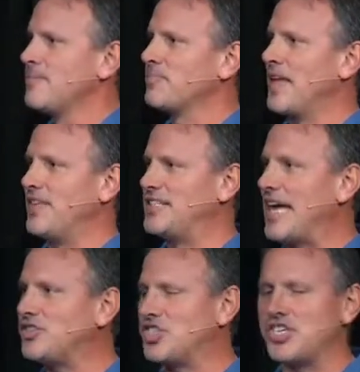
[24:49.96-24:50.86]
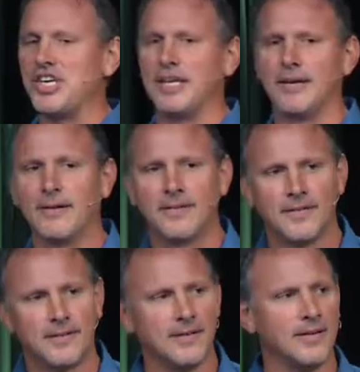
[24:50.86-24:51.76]
and the Dead Sea,
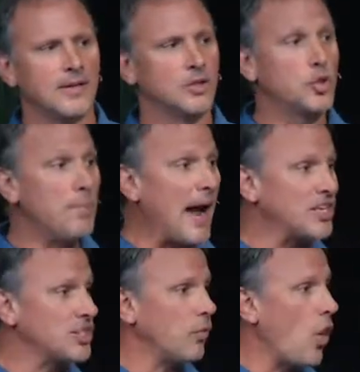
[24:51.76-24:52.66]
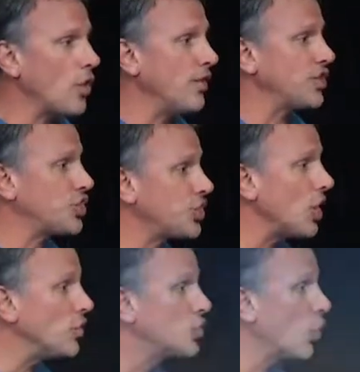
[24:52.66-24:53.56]
two bodies of water that
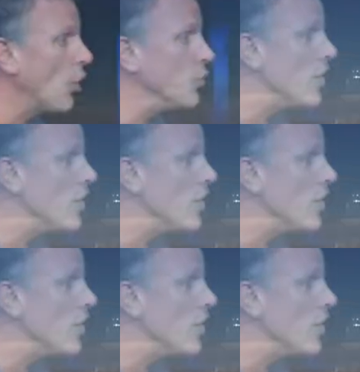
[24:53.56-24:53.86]
share the Jordan